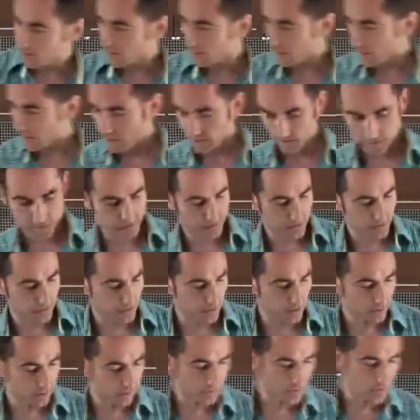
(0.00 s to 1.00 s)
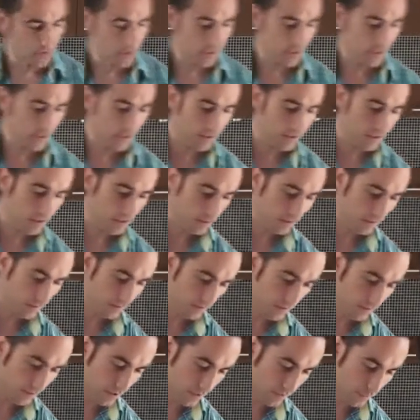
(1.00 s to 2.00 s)
cups of tea out
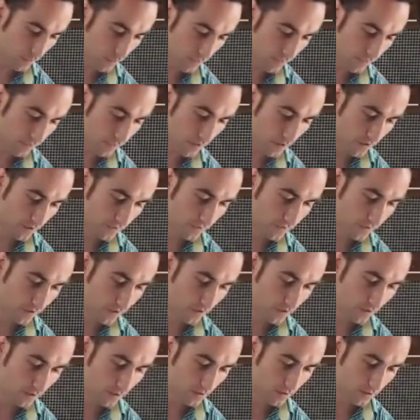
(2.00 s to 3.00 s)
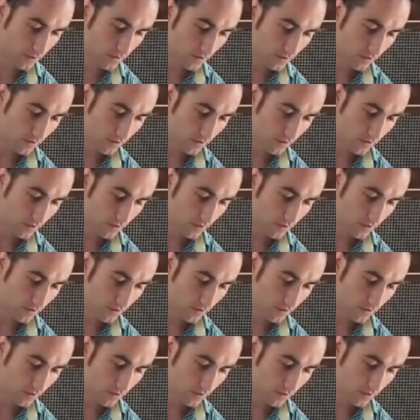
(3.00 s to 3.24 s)
of the 9.5 here.